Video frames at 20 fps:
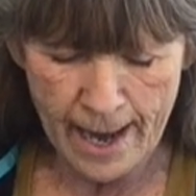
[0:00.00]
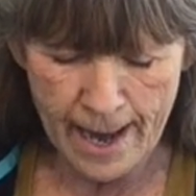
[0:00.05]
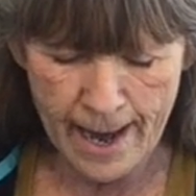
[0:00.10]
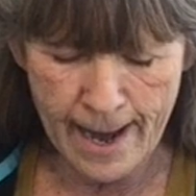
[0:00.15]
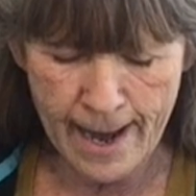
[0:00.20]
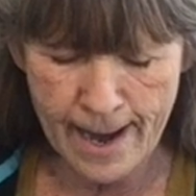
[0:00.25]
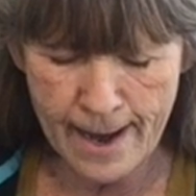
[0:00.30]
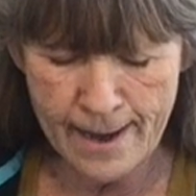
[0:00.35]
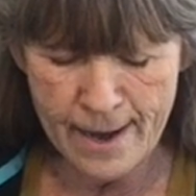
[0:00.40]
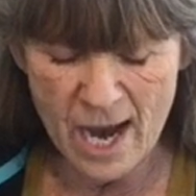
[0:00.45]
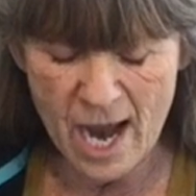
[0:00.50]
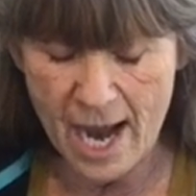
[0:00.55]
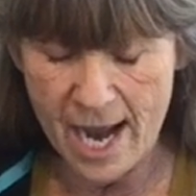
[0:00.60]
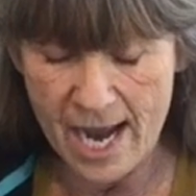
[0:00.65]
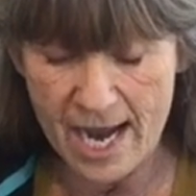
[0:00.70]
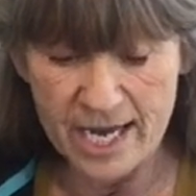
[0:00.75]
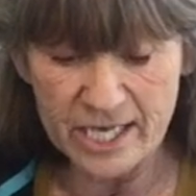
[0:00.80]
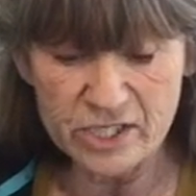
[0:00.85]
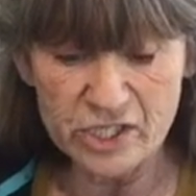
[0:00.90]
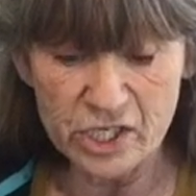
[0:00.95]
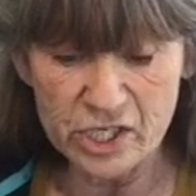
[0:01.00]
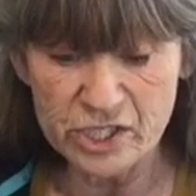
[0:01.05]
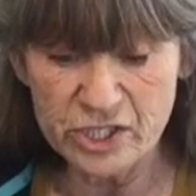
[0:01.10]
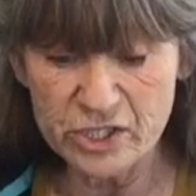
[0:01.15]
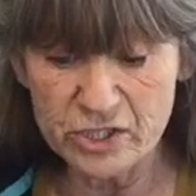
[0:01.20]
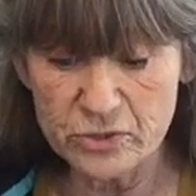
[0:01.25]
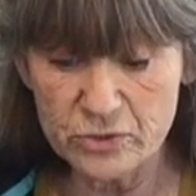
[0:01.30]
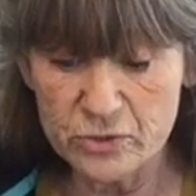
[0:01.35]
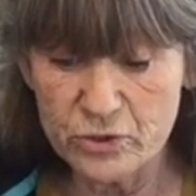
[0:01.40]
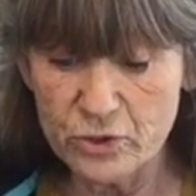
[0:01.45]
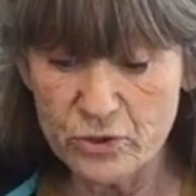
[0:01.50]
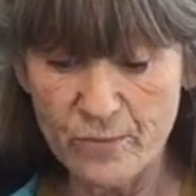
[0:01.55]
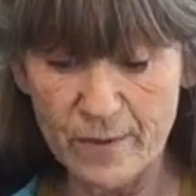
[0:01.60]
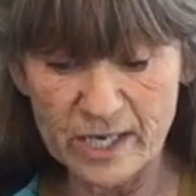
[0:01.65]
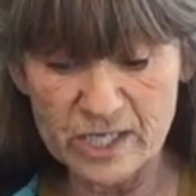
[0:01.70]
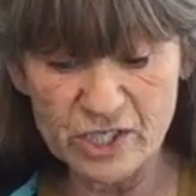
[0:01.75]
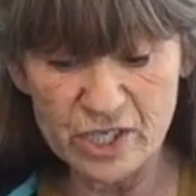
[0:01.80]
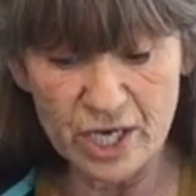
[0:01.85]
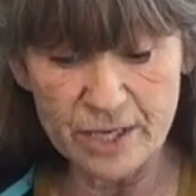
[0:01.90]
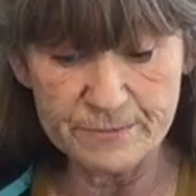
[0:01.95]
and I just drew
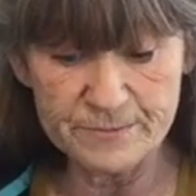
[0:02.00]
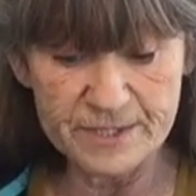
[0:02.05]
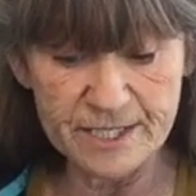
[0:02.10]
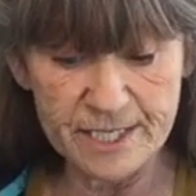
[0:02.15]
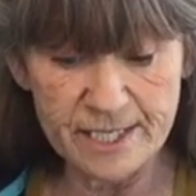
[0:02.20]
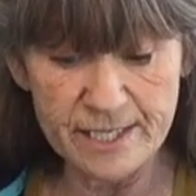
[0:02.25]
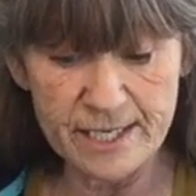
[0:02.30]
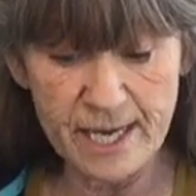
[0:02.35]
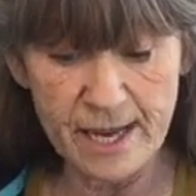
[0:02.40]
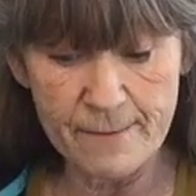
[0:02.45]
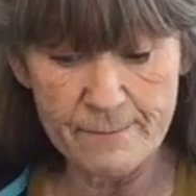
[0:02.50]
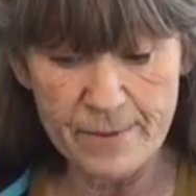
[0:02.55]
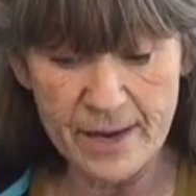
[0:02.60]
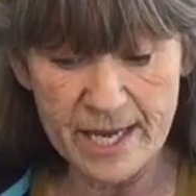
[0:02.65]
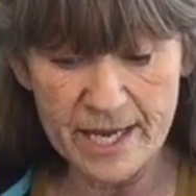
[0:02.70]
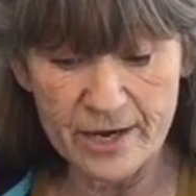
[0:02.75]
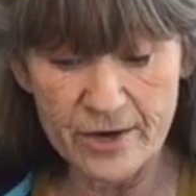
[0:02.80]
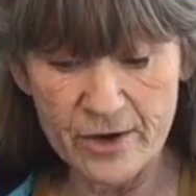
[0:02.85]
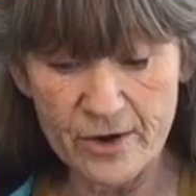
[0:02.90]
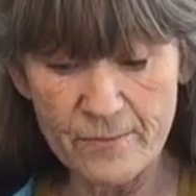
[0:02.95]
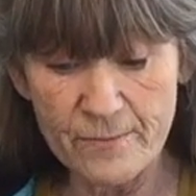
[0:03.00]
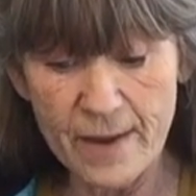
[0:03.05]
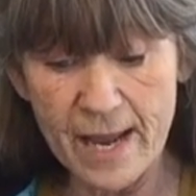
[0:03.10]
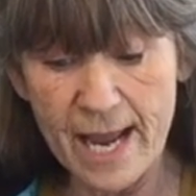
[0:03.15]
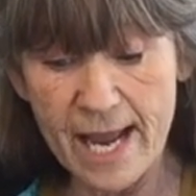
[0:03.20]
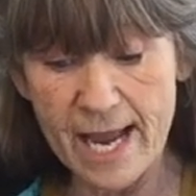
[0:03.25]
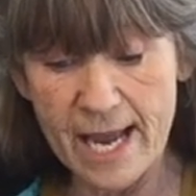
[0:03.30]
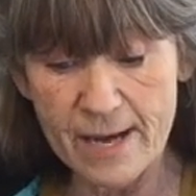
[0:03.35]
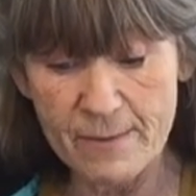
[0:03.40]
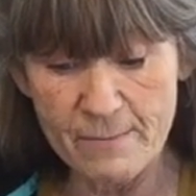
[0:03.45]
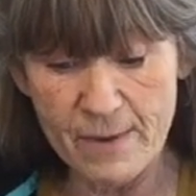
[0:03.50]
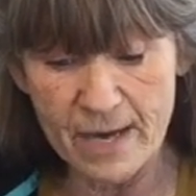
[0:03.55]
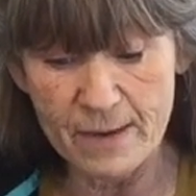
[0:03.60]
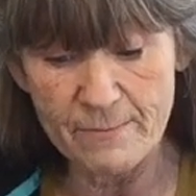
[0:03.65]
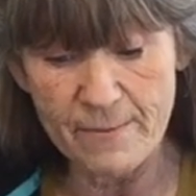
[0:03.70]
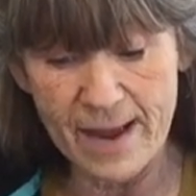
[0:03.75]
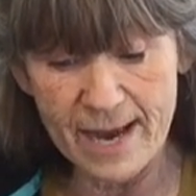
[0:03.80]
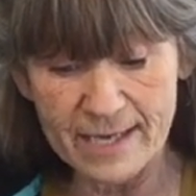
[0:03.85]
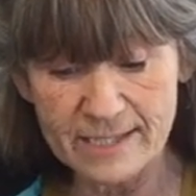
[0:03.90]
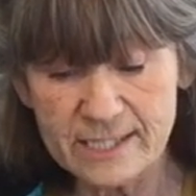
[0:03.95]
my shapes in and painted them and made a
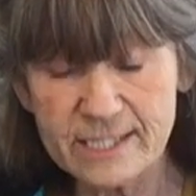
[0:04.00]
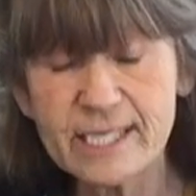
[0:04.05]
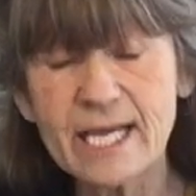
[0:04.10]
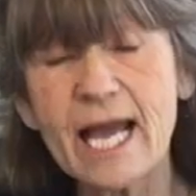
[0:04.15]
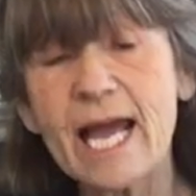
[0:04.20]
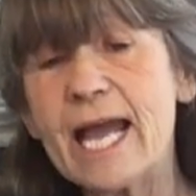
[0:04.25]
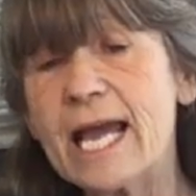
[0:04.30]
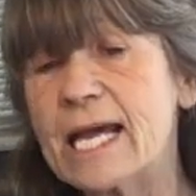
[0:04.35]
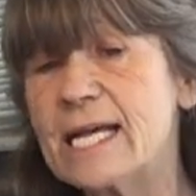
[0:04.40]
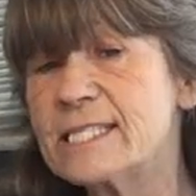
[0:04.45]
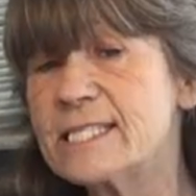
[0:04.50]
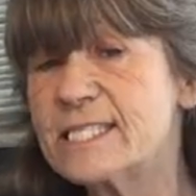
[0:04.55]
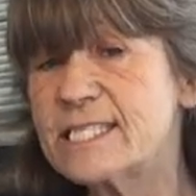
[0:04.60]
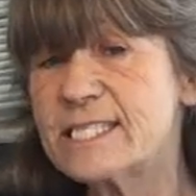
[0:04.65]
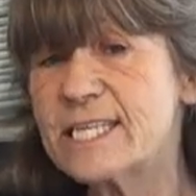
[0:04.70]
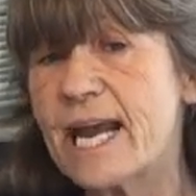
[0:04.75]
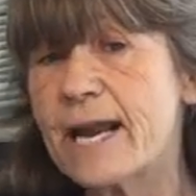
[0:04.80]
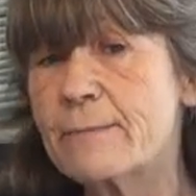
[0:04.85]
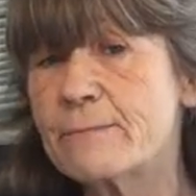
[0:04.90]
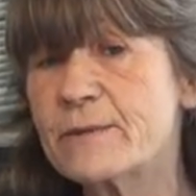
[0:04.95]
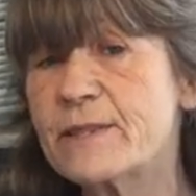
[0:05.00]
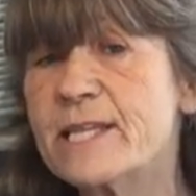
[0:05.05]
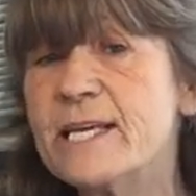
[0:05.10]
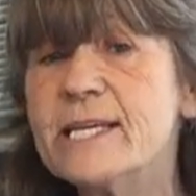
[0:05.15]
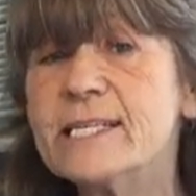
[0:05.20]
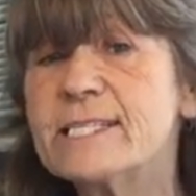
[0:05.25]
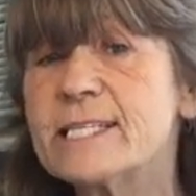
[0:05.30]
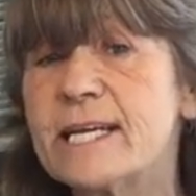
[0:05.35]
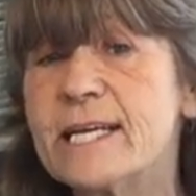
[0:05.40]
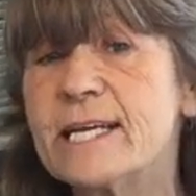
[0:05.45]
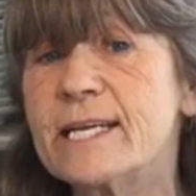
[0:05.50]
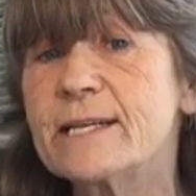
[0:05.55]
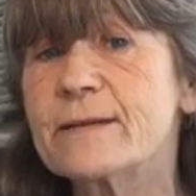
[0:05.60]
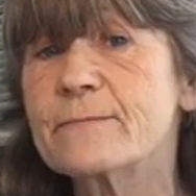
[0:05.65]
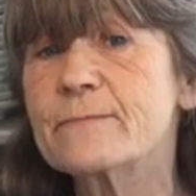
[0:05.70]
mask and stamped these in.